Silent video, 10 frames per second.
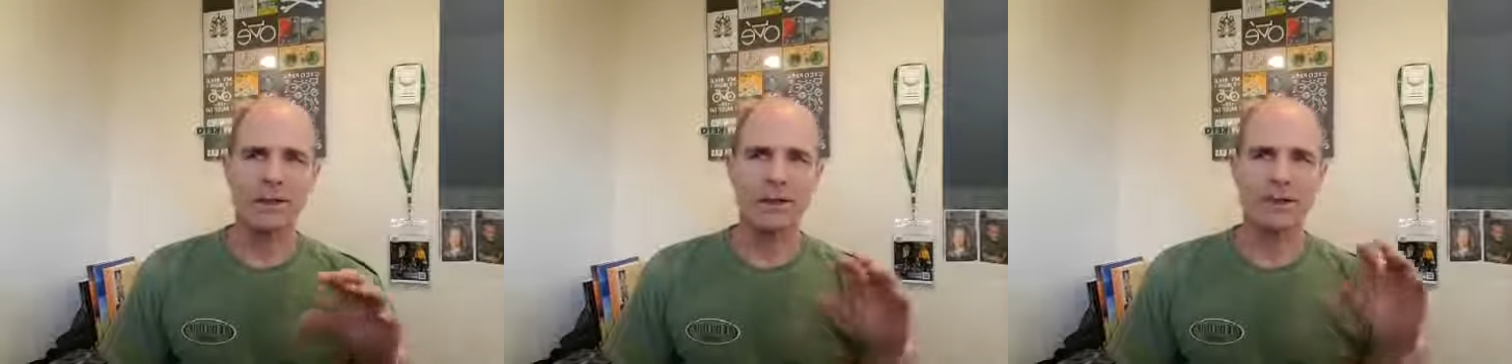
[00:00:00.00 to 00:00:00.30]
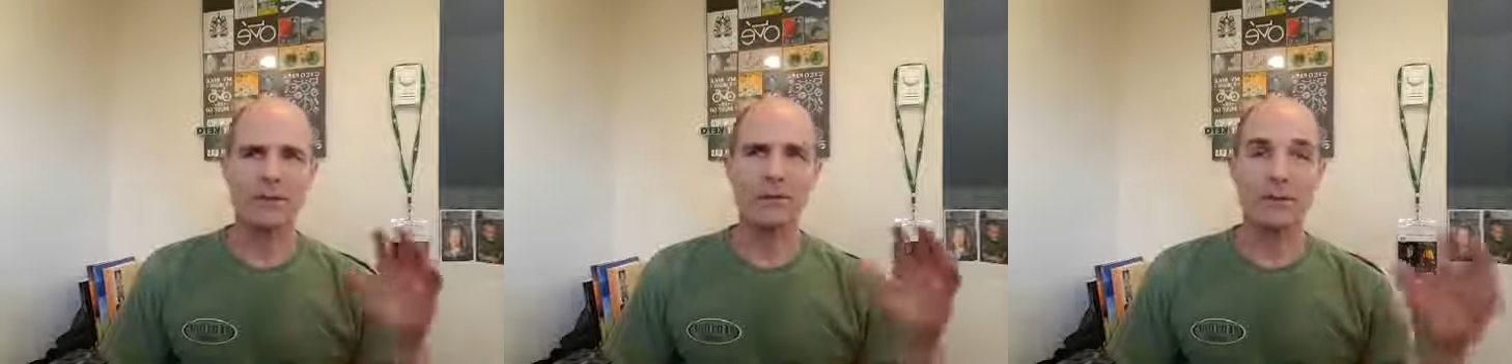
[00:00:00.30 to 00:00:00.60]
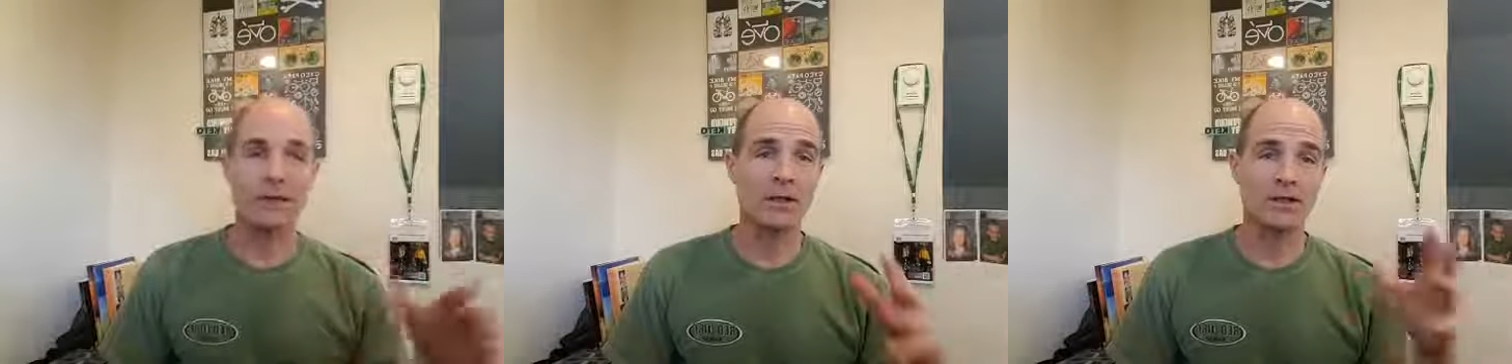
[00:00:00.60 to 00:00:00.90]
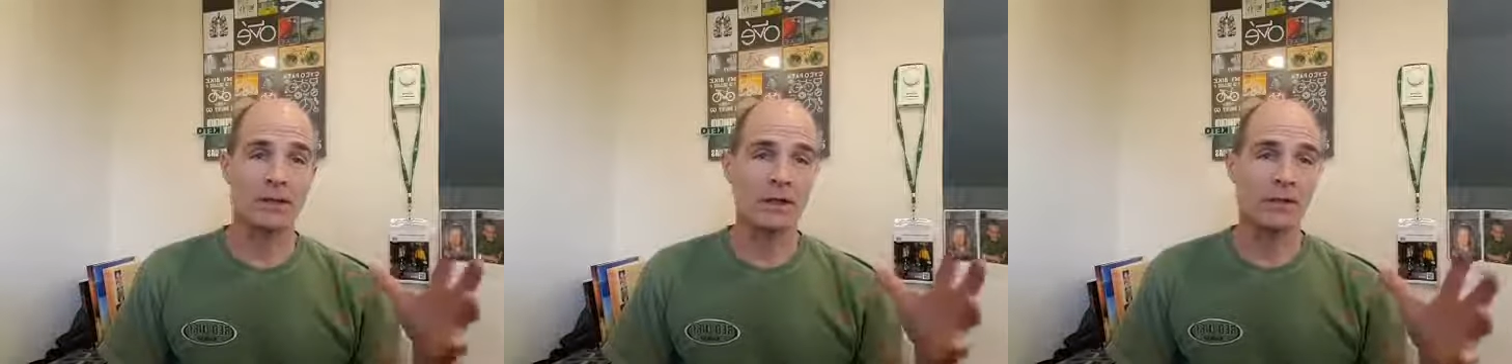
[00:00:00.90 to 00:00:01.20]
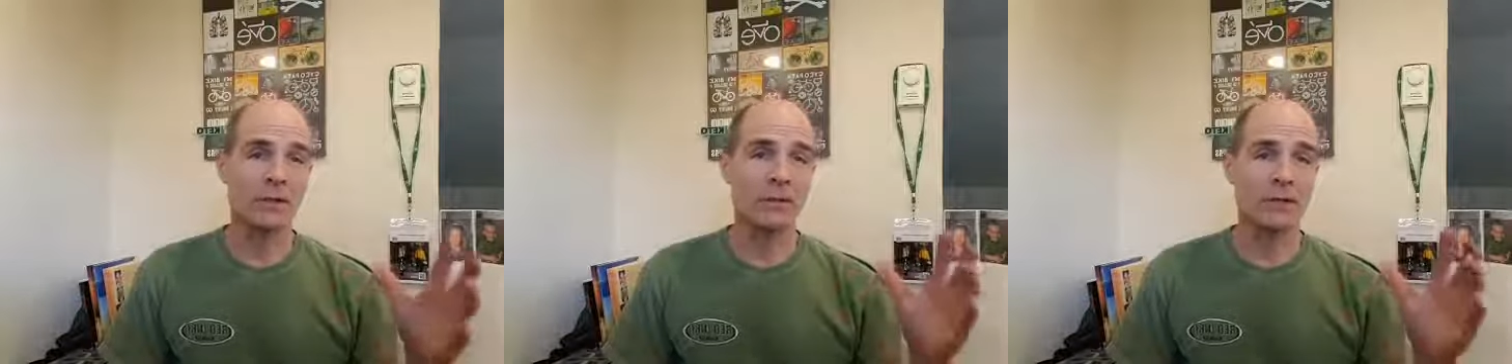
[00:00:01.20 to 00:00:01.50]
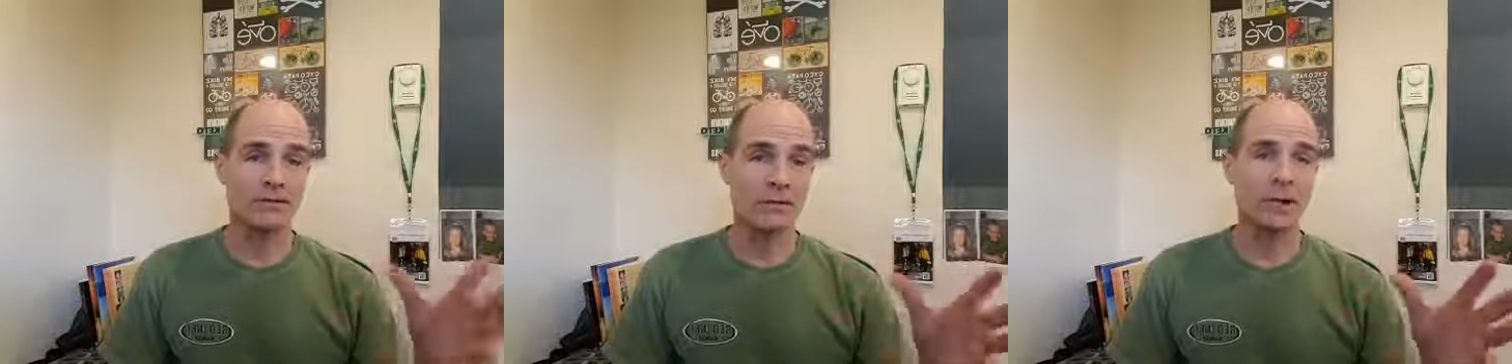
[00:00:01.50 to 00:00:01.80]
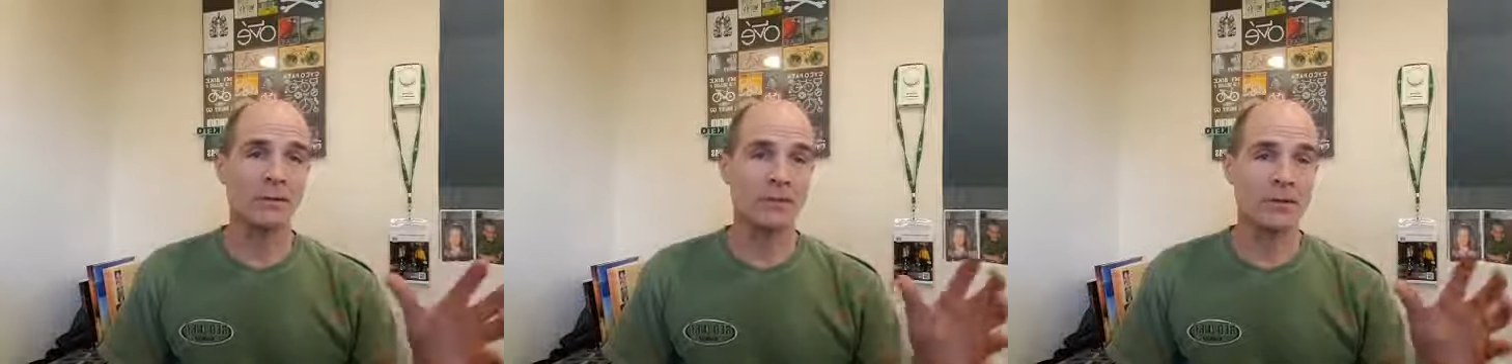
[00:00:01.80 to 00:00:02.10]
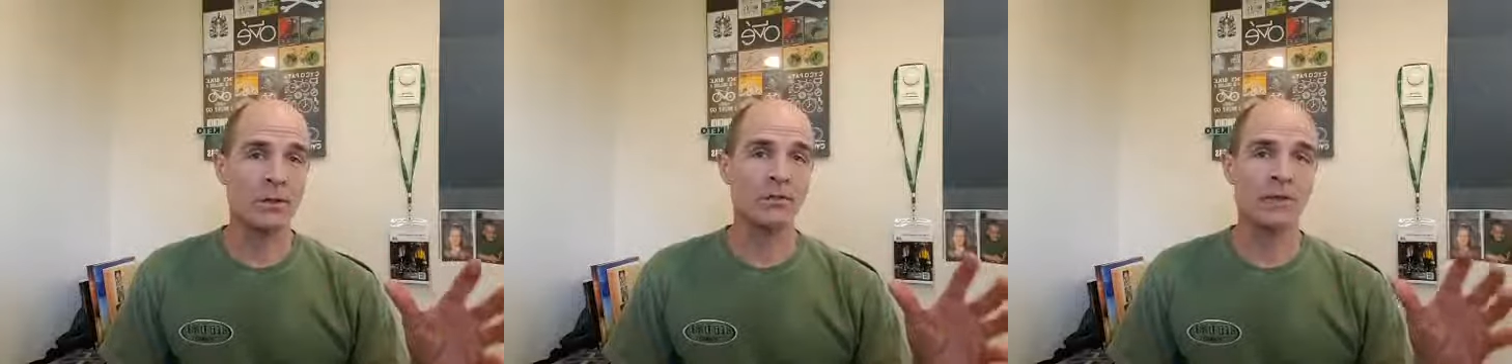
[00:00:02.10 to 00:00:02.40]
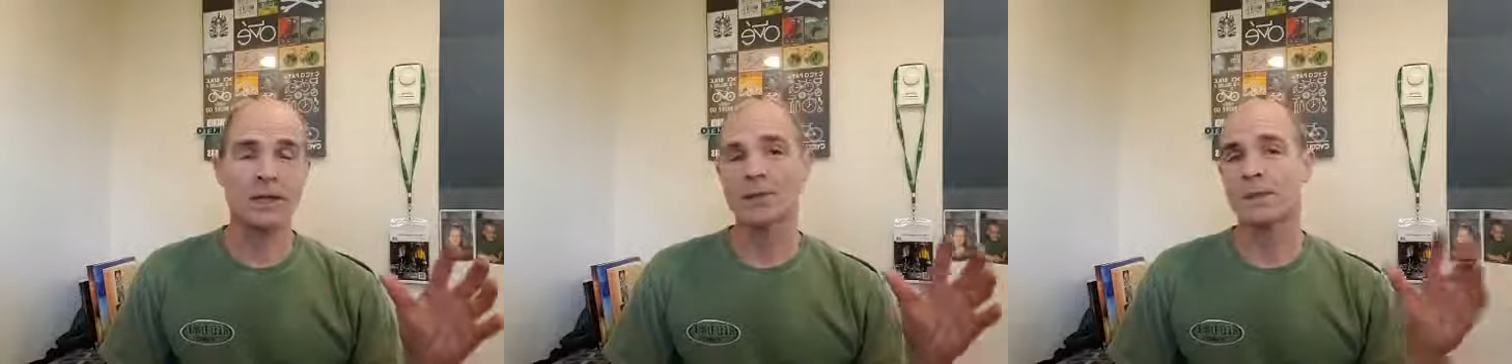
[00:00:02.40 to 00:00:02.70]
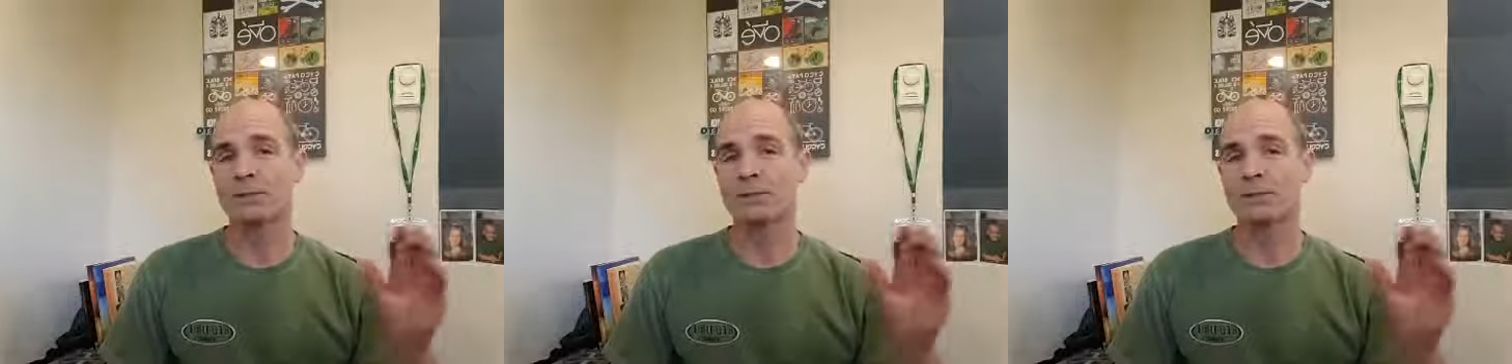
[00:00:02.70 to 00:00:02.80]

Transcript: our immediate environment circumstances,